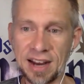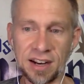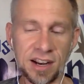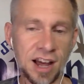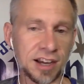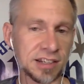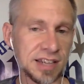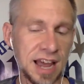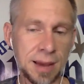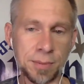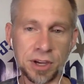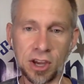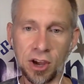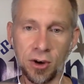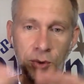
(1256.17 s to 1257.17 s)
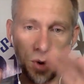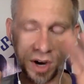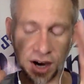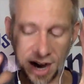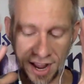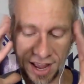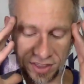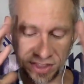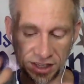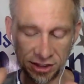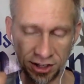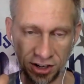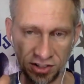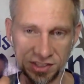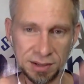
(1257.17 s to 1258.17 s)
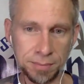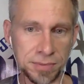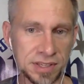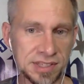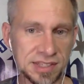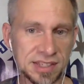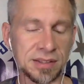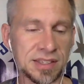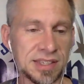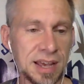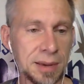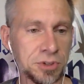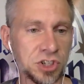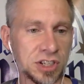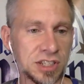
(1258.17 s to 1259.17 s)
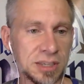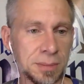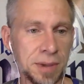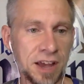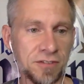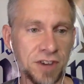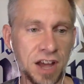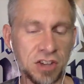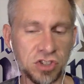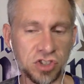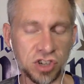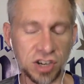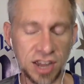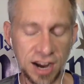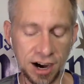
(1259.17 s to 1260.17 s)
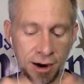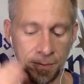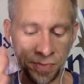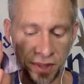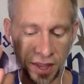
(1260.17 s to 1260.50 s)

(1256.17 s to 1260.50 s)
long time ago where I think there are some misconceptions about foster care,